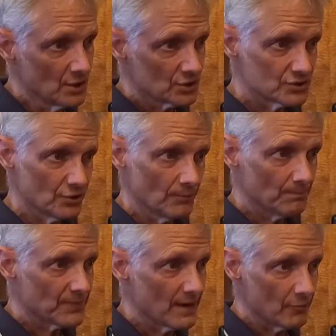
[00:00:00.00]

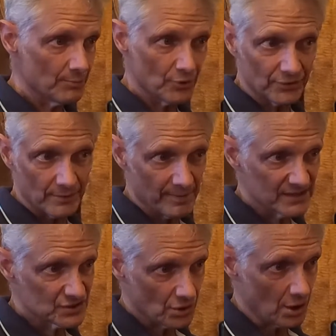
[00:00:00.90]
So they would put the
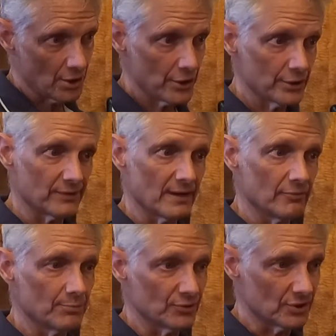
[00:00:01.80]
best art, they
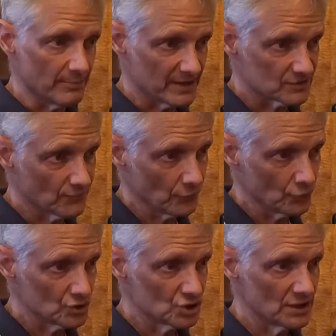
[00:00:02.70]
would put the best
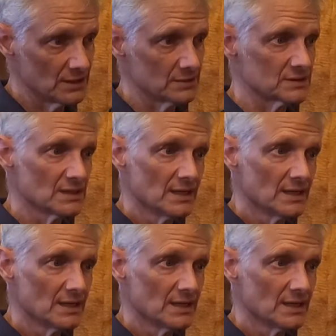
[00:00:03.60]
furnishings.